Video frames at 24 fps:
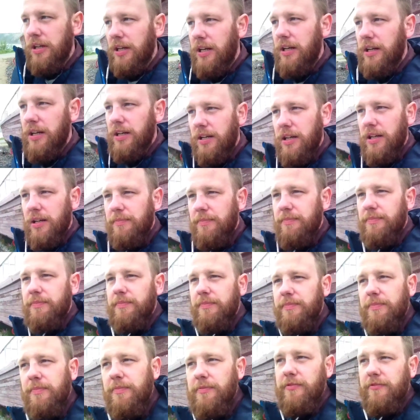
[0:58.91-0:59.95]

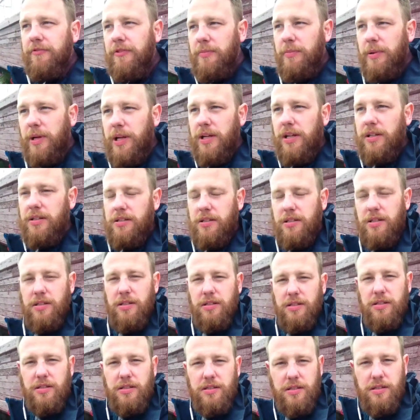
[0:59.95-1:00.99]
From here to
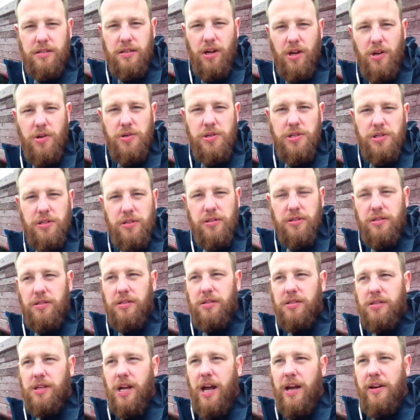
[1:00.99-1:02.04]
the ocean to
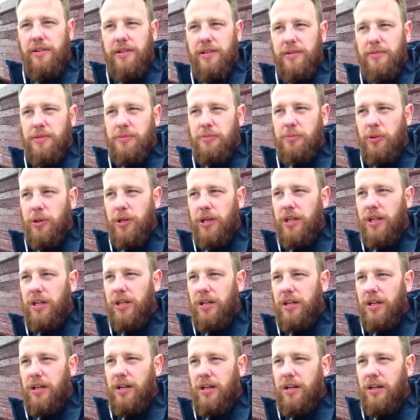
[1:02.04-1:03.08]
the south, it was
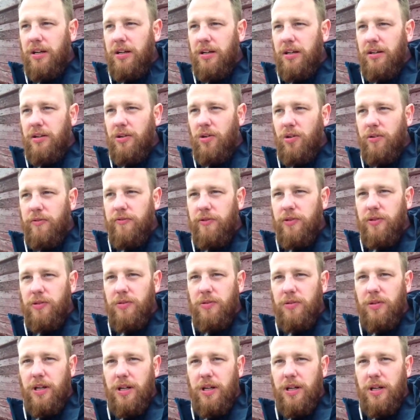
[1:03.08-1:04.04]
pretty awful.